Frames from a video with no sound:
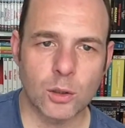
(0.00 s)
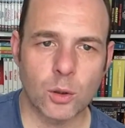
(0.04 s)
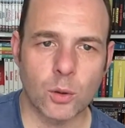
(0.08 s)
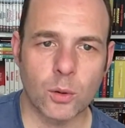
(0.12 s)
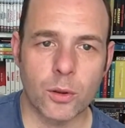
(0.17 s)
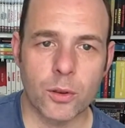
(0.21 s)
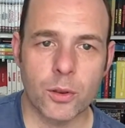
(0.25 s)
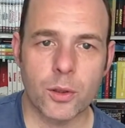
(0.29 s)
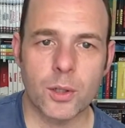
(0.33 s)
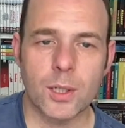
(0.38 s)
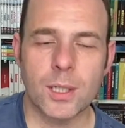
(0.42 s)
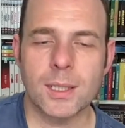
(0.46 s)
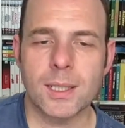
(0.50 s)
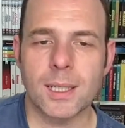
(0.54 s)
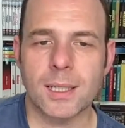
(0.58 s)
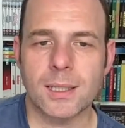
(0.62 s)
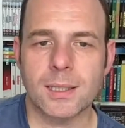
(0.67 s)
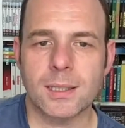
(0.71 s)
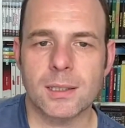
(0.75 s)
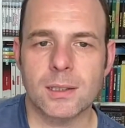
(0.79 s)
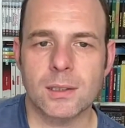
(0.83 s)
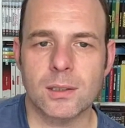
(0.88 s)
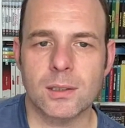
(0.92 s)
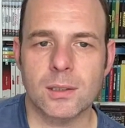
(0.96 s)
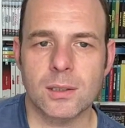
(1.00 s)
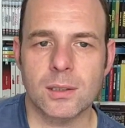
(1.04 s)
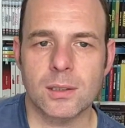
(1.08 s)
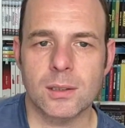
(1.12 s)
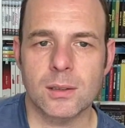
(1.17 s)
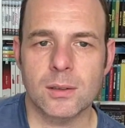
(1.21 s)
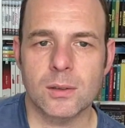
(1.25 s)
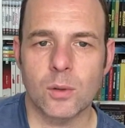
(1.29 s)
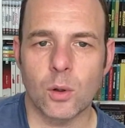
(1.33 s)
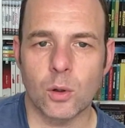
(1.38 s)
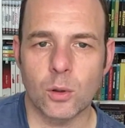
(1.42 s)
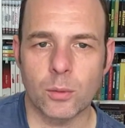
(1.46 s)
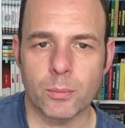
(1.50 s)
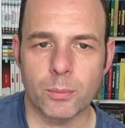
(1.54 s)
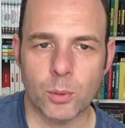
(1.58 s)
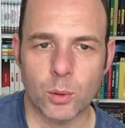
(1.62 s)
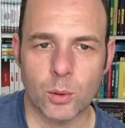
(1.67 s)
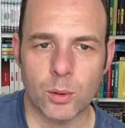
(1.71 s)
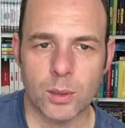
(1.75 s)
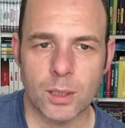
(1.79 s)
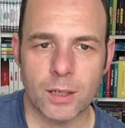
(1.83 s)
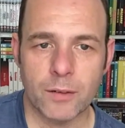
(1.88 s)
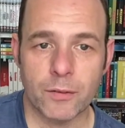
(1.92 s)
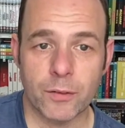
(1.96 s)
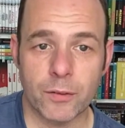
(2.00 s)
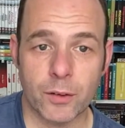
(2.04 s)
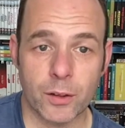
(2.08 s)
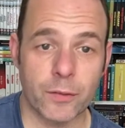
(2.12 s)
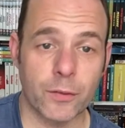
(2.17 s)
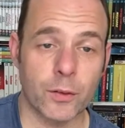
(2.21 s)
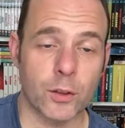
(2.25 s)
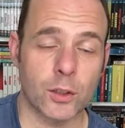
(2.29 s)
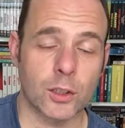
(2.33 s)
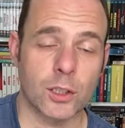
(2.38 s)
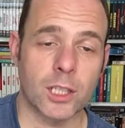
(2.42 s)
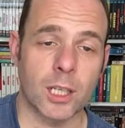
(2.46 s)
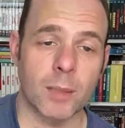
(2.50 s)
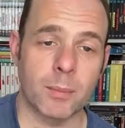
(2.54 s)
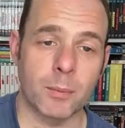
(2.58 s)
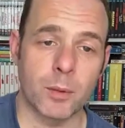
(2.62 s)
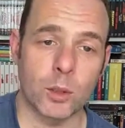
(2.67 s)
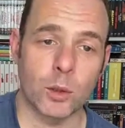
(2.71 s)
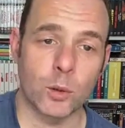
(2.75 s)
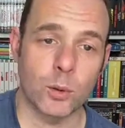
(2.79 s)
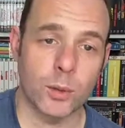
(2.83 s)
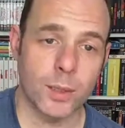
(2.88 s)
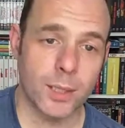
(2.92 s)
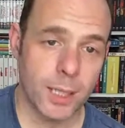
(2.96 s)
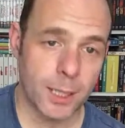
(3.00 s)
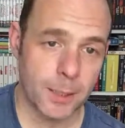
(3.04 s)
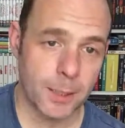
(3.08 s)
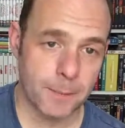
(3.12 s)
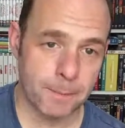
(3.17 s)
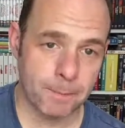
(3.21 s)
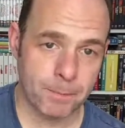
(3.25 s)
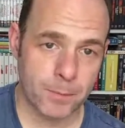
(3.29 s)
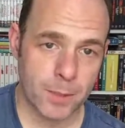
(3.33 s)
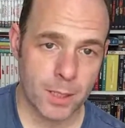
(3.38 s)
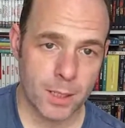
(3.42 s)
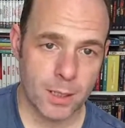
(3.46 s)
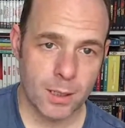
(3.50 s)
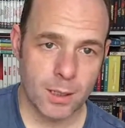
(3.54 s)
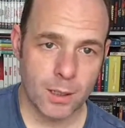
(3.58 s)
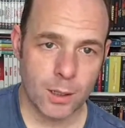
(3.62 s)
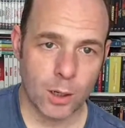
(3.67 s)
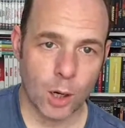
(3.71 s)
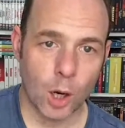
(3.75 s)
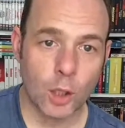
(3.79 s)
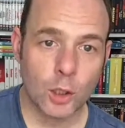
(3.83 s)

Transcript: presented on 3 discs on Blu-ray for the first time in the UK.